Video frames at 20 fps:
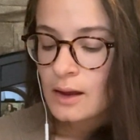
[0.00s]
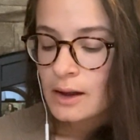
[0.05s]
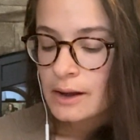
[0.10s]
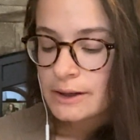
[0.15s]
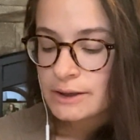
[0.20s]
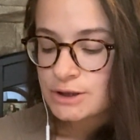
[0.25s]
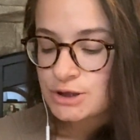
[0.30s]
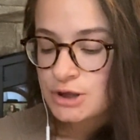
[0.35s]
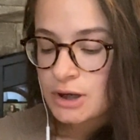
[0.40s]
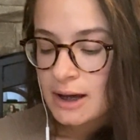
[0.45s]

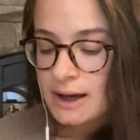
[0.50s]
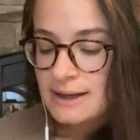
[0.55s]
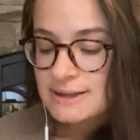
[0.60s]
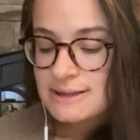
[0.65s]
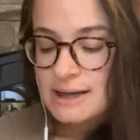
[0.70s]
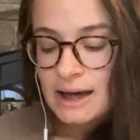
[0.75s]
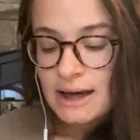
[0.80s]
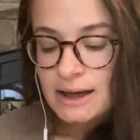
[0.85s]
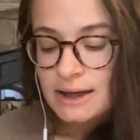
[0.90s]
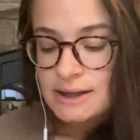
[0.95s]
And Jack's
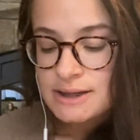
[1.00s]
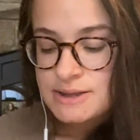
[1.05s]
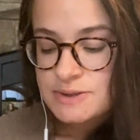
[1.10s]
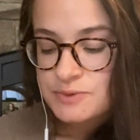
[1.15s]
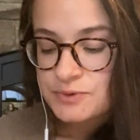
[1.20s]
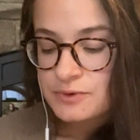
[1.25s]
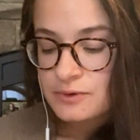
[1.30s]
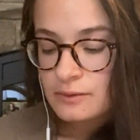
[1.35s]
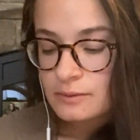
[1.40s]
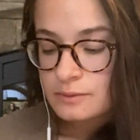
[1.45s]
eyes
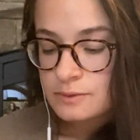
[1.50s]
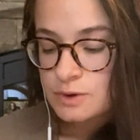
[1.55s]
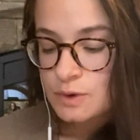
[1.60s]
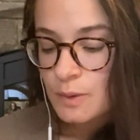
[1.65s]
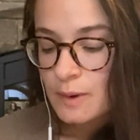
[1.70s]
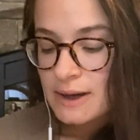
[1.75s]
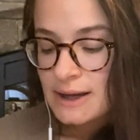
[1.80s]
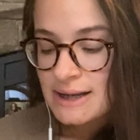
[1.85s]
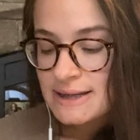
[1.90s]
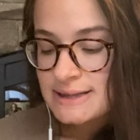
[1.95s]
grew
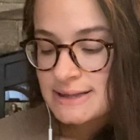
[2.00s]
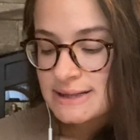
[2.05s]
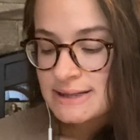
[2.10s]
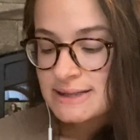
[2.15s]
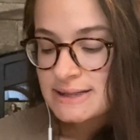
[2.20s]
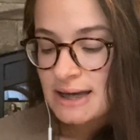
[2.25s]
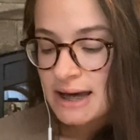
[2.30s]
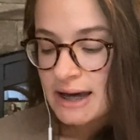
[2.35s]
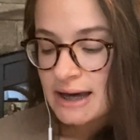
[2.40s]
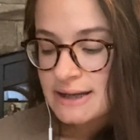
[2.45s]
twice in
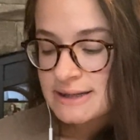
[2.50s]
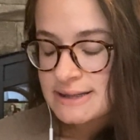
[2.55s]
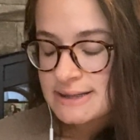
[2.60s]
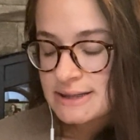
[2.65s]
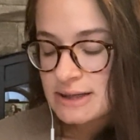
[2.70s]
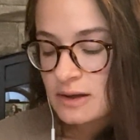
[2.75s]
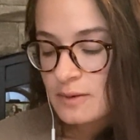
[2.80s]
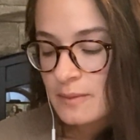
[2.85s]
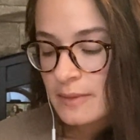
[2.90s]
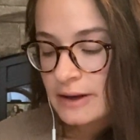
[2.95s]
size as
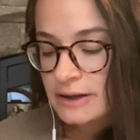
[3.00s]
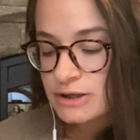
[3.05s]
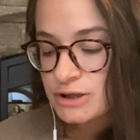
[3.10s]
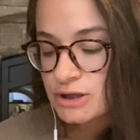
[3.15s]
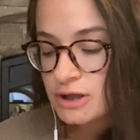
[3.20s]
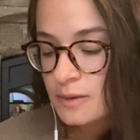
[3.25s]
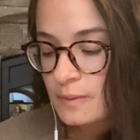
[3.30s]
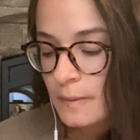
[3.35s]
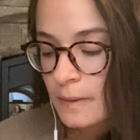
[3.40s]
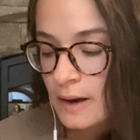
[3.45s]
he
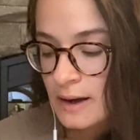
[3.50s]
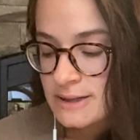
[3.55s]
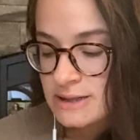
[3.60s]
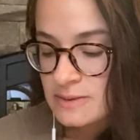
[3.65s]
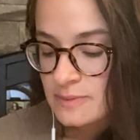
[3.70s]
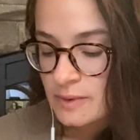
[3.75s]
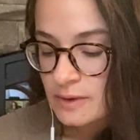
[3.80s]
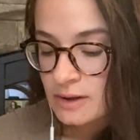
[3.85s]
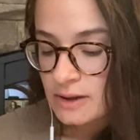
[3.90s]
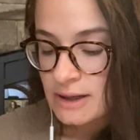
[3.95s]
imagined the
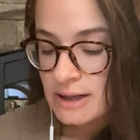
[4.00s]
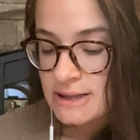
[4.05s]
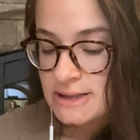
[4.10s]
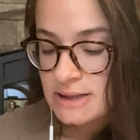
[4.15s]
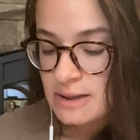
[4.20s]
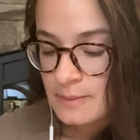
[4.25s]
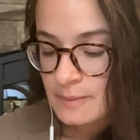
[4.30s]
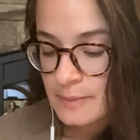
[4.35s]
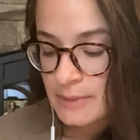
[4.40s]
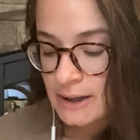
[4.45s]
possibilities
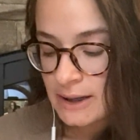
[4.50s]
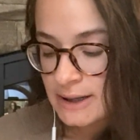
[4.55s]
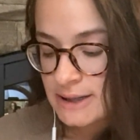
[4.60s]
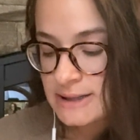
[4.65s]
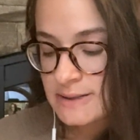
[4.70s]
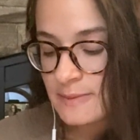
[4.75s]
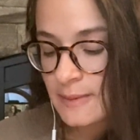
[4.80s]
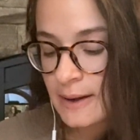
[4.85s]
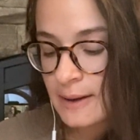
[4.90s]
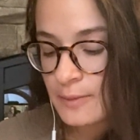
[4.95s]
the
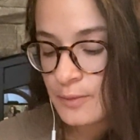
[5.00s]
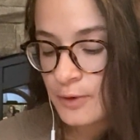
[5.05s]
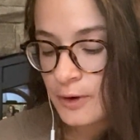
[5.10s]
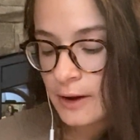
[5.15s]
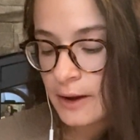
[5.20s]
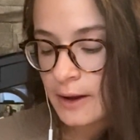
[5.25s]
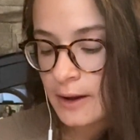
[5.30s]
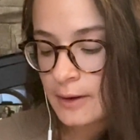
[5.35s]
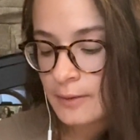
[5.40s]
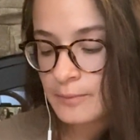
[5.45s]
beans might
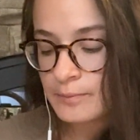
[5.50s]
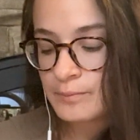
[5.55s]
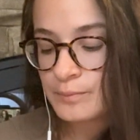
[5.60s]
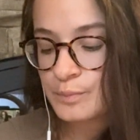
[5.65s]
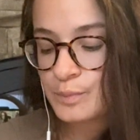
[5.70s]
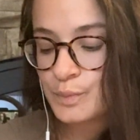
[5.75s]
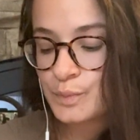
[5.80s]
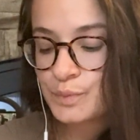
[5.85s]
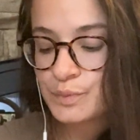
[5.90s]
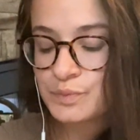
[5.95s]
bring him.
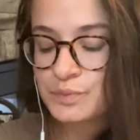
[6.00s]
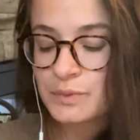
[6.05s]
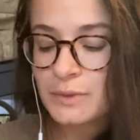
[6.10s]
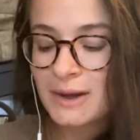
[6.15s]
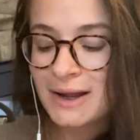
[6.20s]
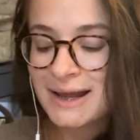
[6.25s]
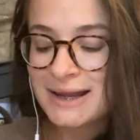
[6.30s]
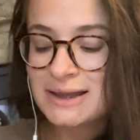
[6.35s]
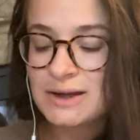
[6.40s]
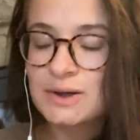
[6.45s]

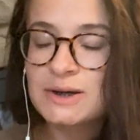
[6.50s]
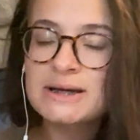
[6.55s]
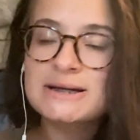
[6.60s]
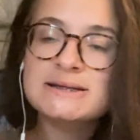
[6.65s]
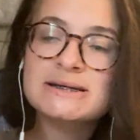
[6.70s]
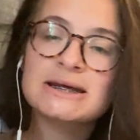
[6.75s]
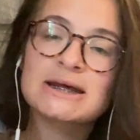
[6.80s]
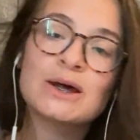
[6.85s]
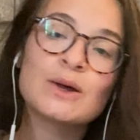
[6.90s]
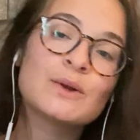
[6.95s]

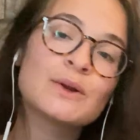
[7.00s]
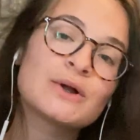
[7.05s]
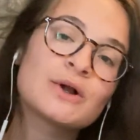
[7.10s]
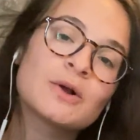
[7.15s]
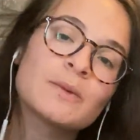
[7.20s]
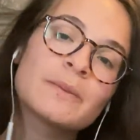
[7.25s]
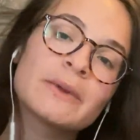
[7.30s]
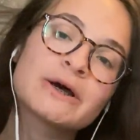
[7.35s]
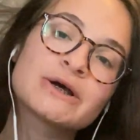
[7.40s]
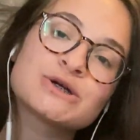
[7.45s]
It's a cute
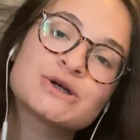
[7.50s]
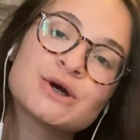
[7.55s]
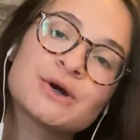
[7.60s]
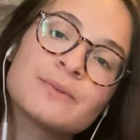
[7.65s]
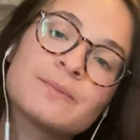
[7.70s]
little picture.